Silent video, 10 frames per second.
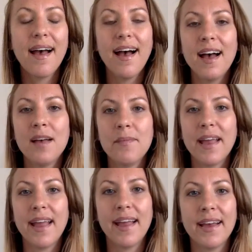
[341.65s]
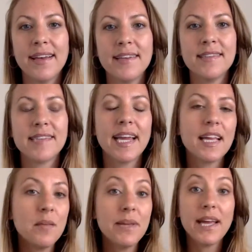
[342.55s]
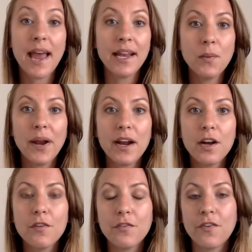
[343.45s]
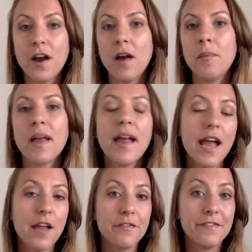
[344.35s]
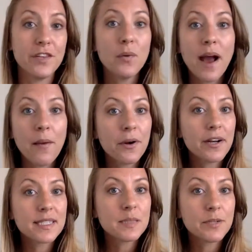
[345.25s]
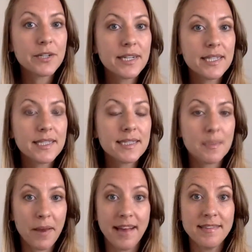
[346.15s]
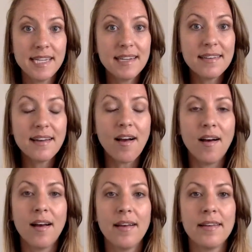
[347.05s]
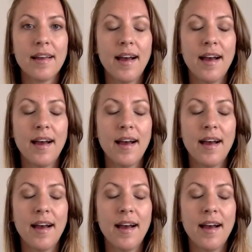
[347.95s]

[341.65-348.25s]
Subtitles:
and it can be anywhere from a few hour experience, depending on